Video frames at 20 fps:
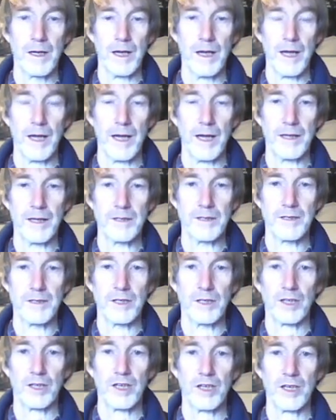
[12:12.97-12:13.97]
and
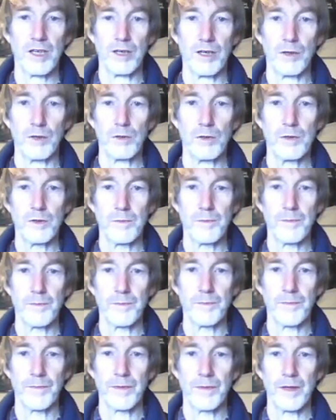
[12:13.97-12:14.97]
Q
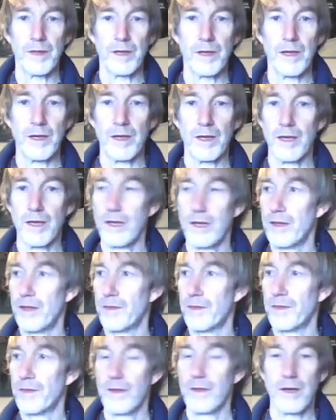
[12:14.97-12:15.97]

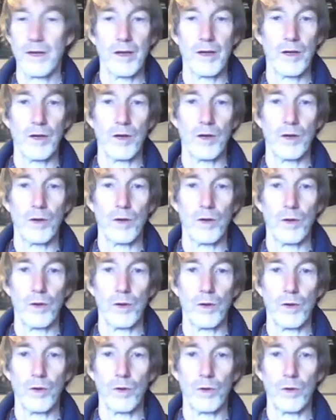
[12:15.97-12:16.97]
is
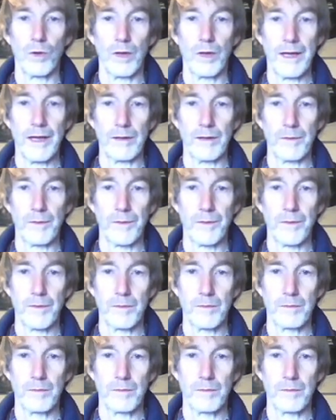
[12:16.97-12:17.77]
all else.